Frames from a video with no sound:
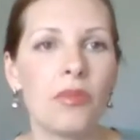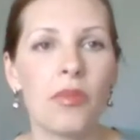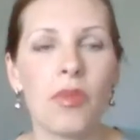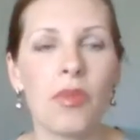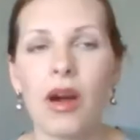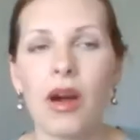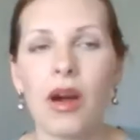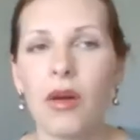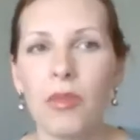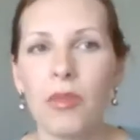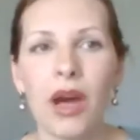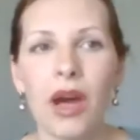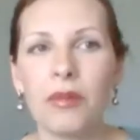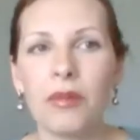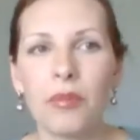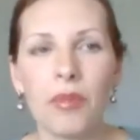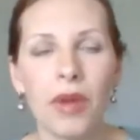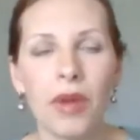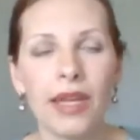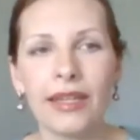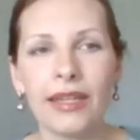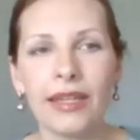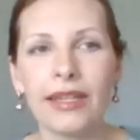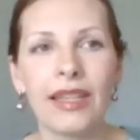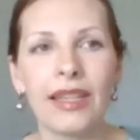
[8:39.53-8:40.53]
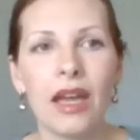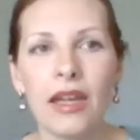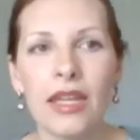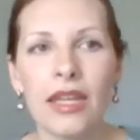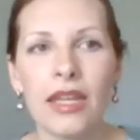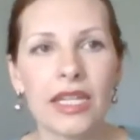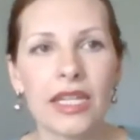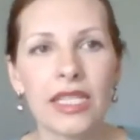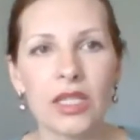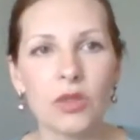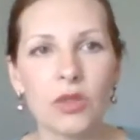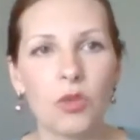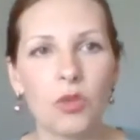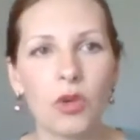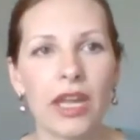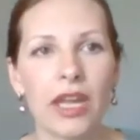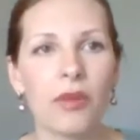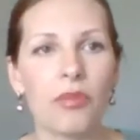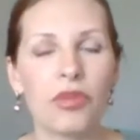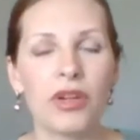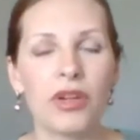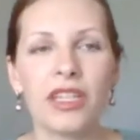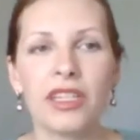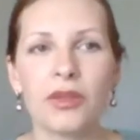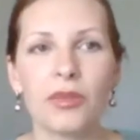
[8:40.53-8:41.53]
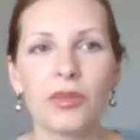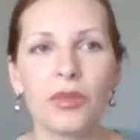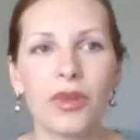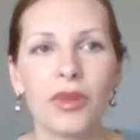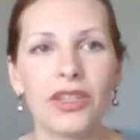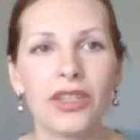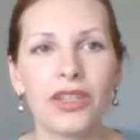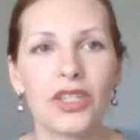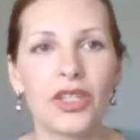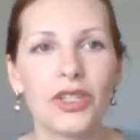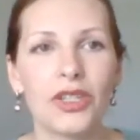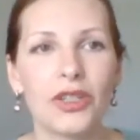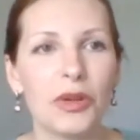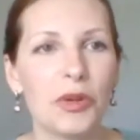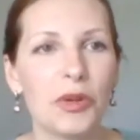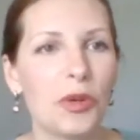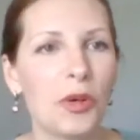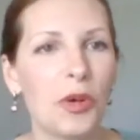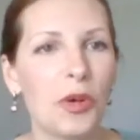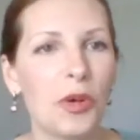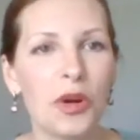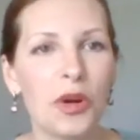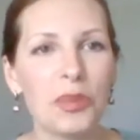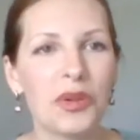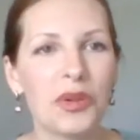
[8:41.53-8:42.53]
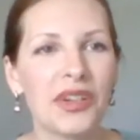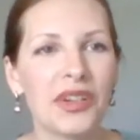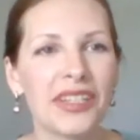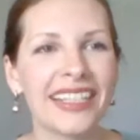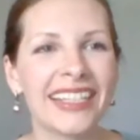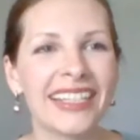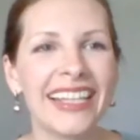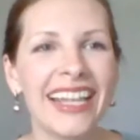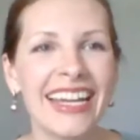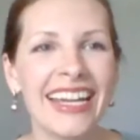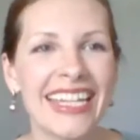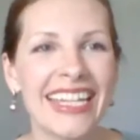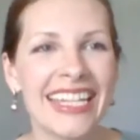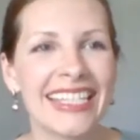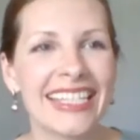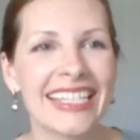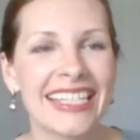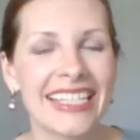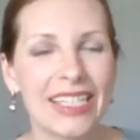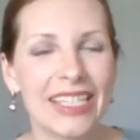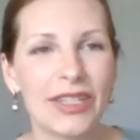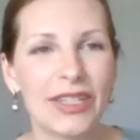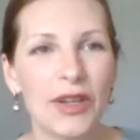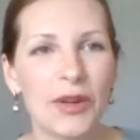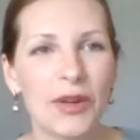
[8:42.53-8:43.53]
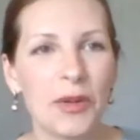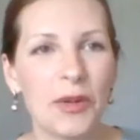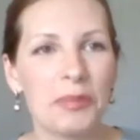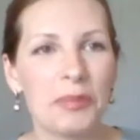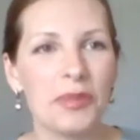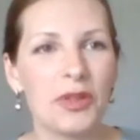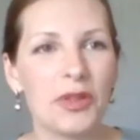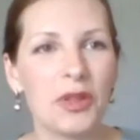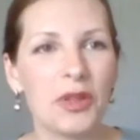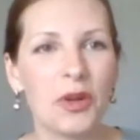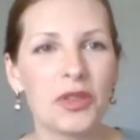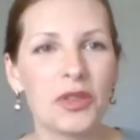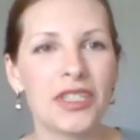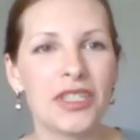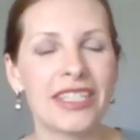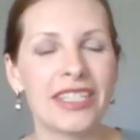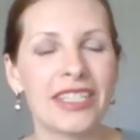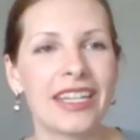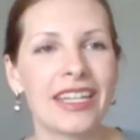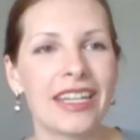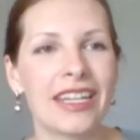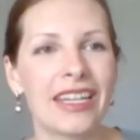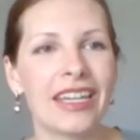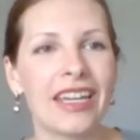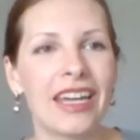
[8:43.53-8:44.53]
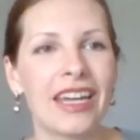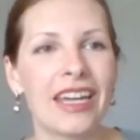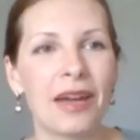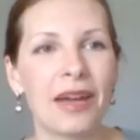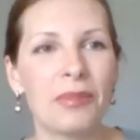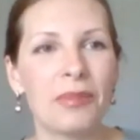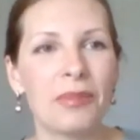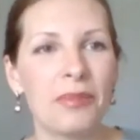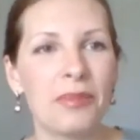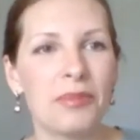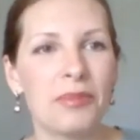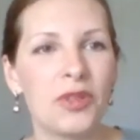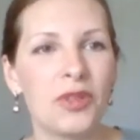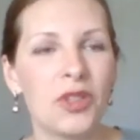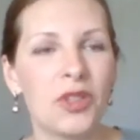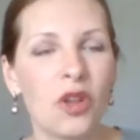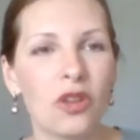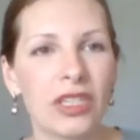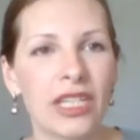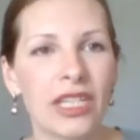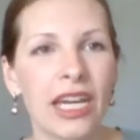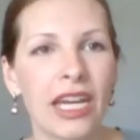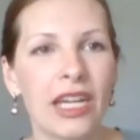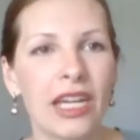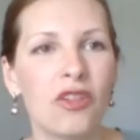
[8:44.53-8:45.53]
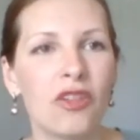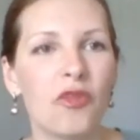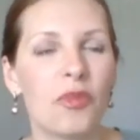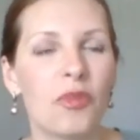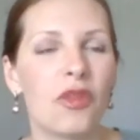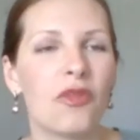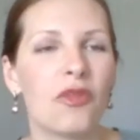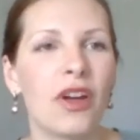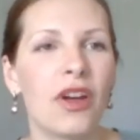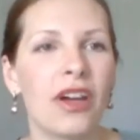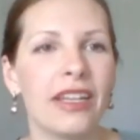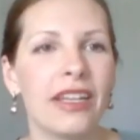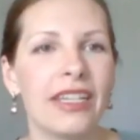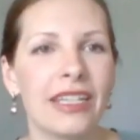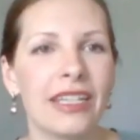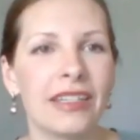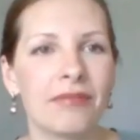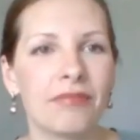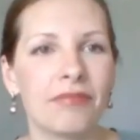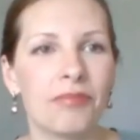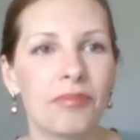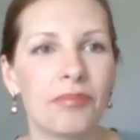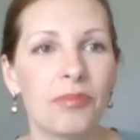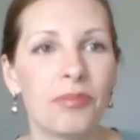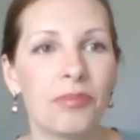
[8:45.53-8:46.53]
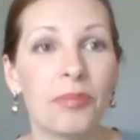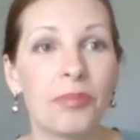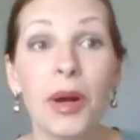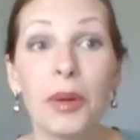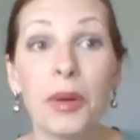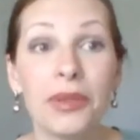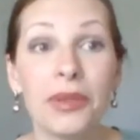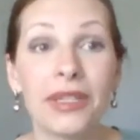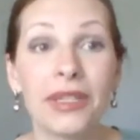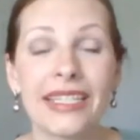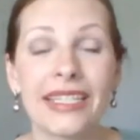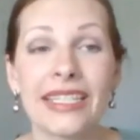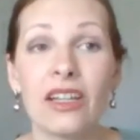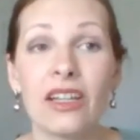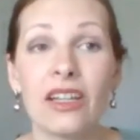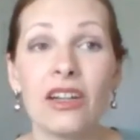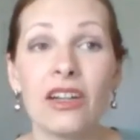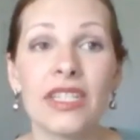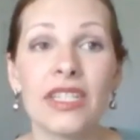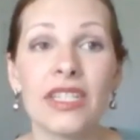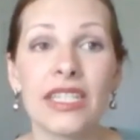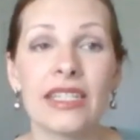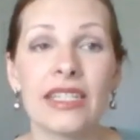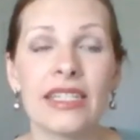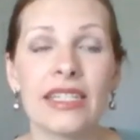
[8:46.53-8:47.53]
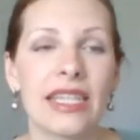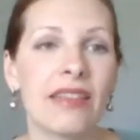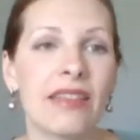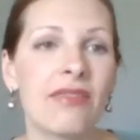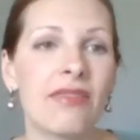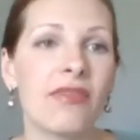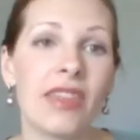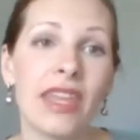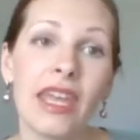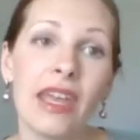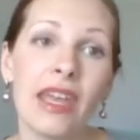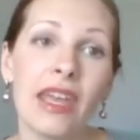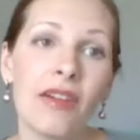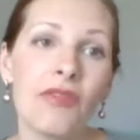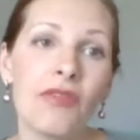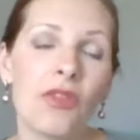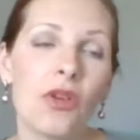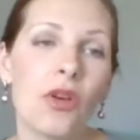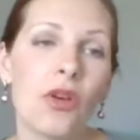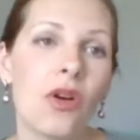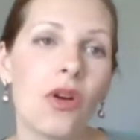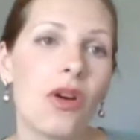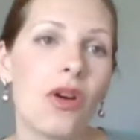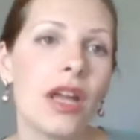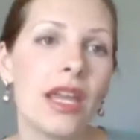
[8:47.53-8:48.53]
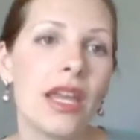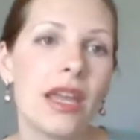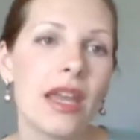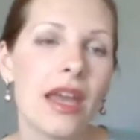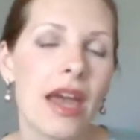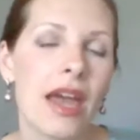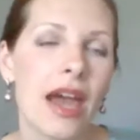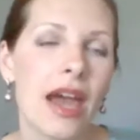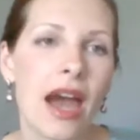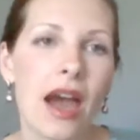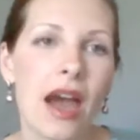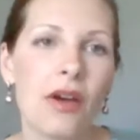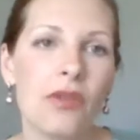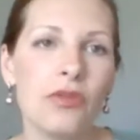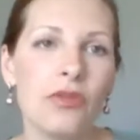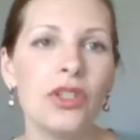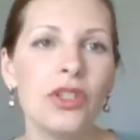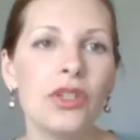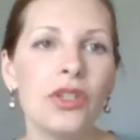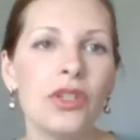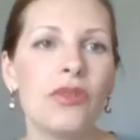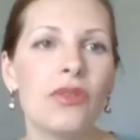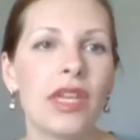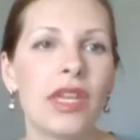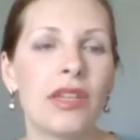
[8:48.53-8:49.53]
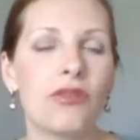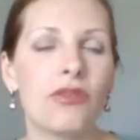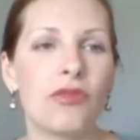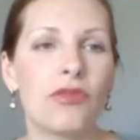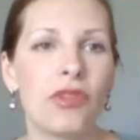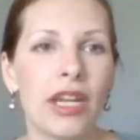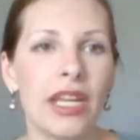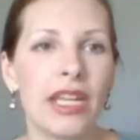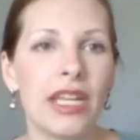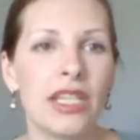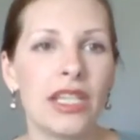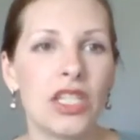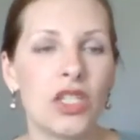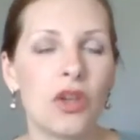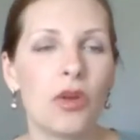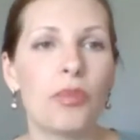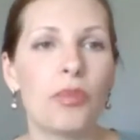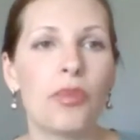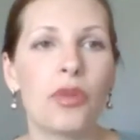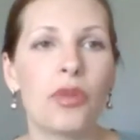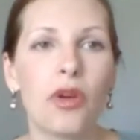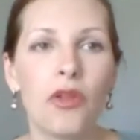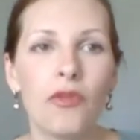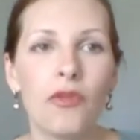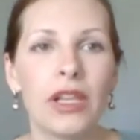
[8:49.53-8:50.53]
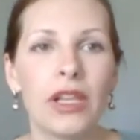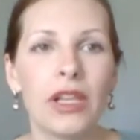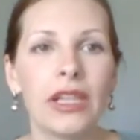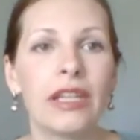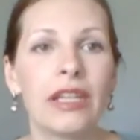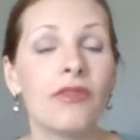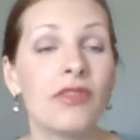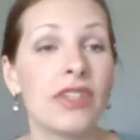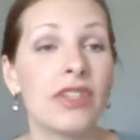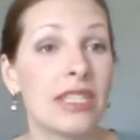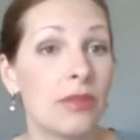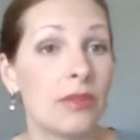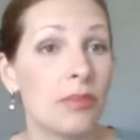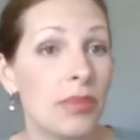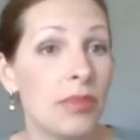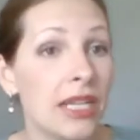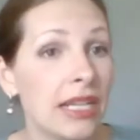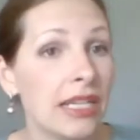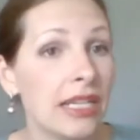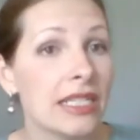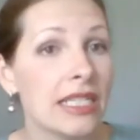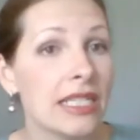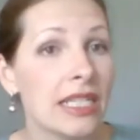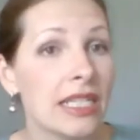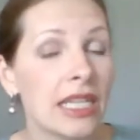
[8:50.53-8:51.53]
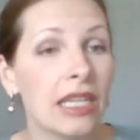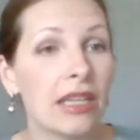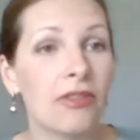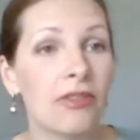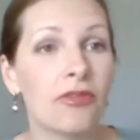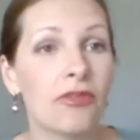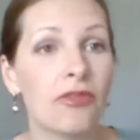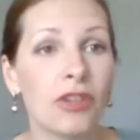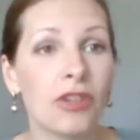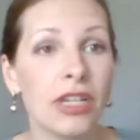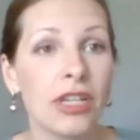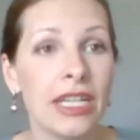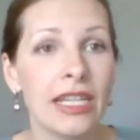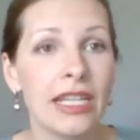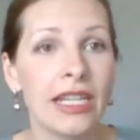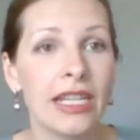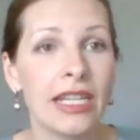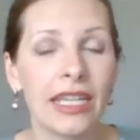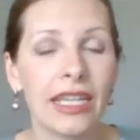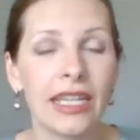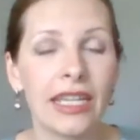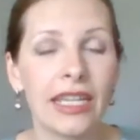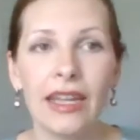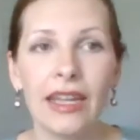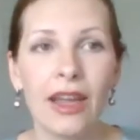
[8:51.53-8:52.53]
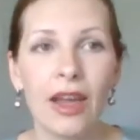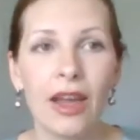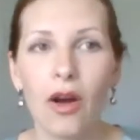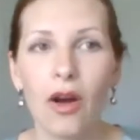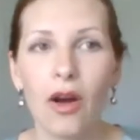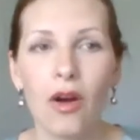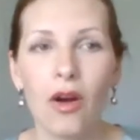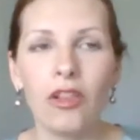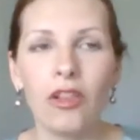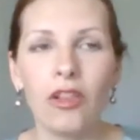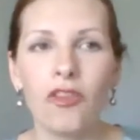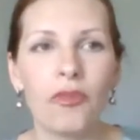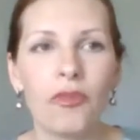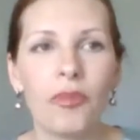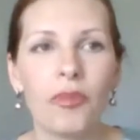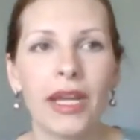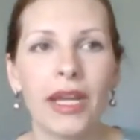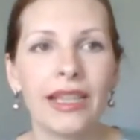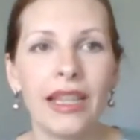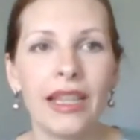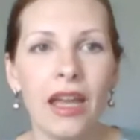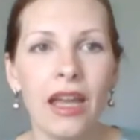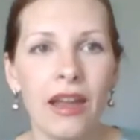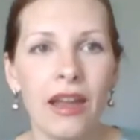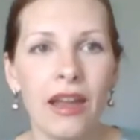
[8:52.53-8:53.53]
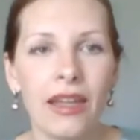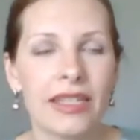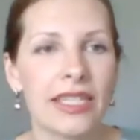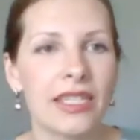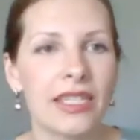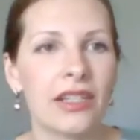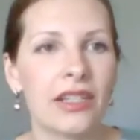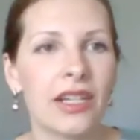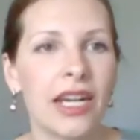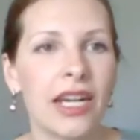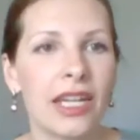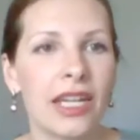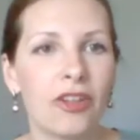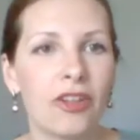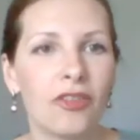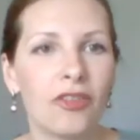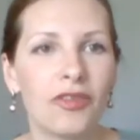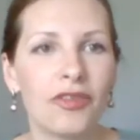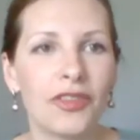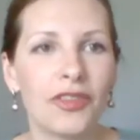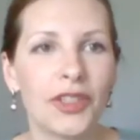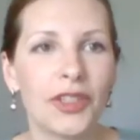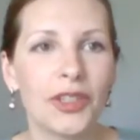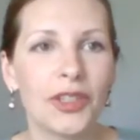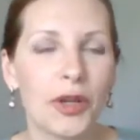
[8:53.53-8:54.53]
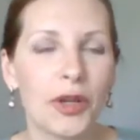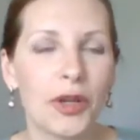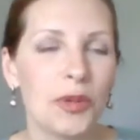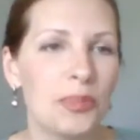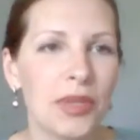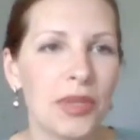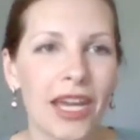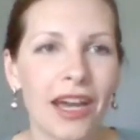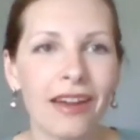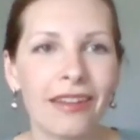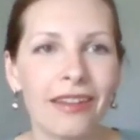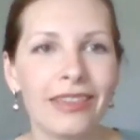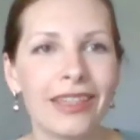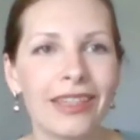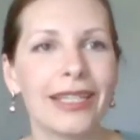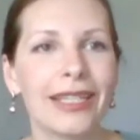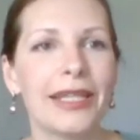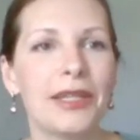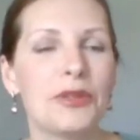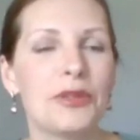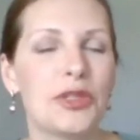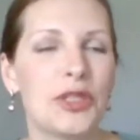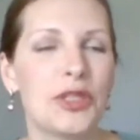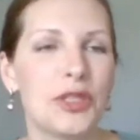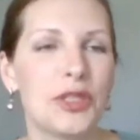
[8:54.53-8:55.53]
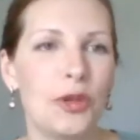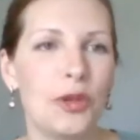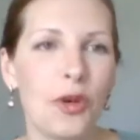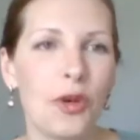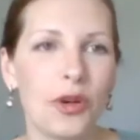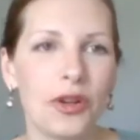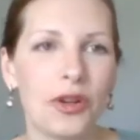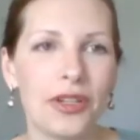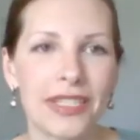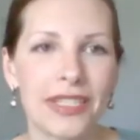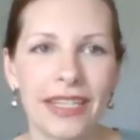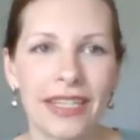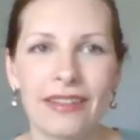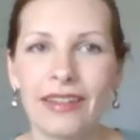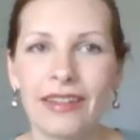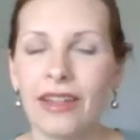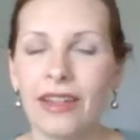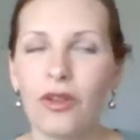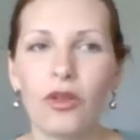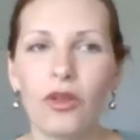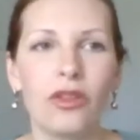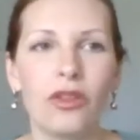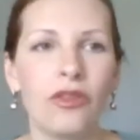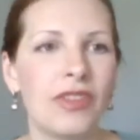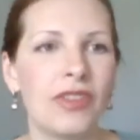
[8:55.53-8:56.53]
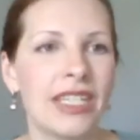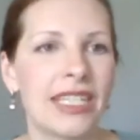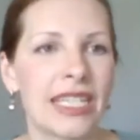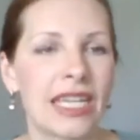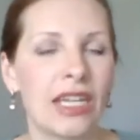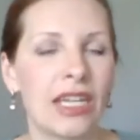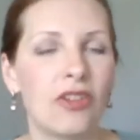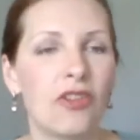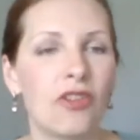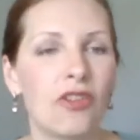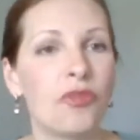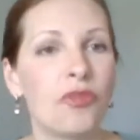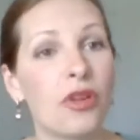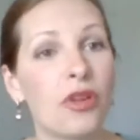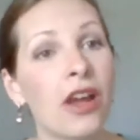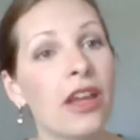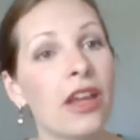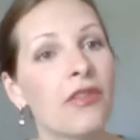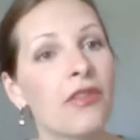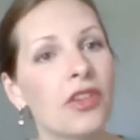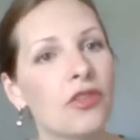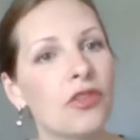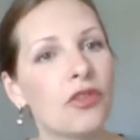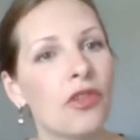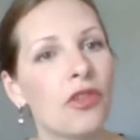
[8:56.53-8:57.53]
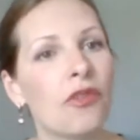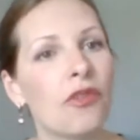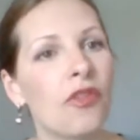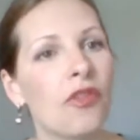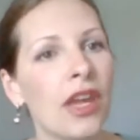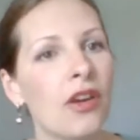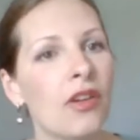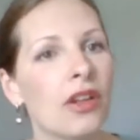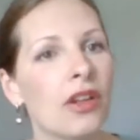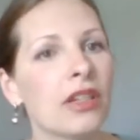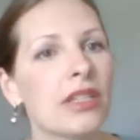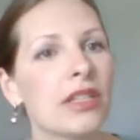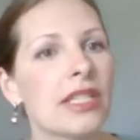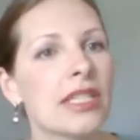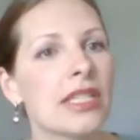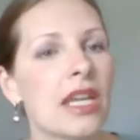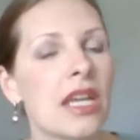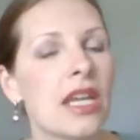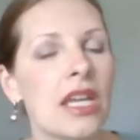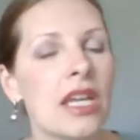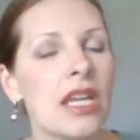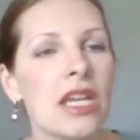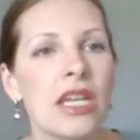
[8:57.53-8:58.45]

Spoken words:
my clients were pretty much, you know, corporate clients. You know, I'm not kind of providing public services. And therefore, how do you then raise your profile and visibility if really all of my clients are kind of, you know, behind the closed doors and all of these kind of private referrals?